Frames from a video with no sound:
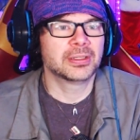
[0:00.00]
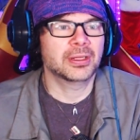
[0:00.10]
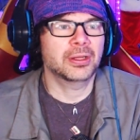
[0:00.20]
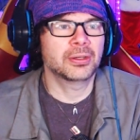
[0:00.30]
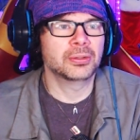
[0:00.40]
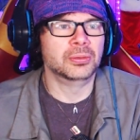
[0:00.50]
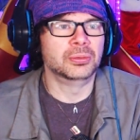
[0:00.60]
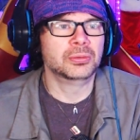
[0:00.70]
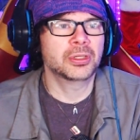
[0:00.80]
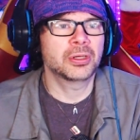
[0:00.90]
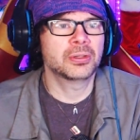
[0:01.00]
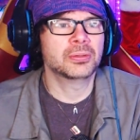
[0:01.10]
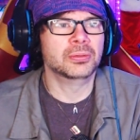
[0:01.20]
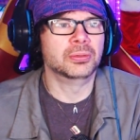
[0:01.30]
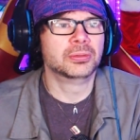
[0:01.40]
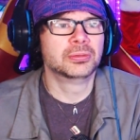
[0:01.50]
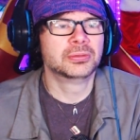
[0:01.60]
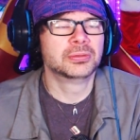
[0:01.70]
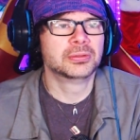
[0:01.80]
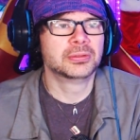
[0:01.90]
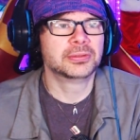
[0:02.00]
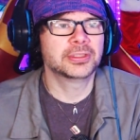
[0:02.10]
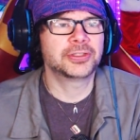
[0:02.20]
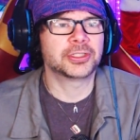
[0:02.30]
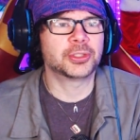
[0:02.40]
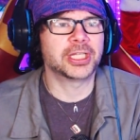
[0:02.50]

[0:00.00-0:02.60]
Oh, no. Not the trick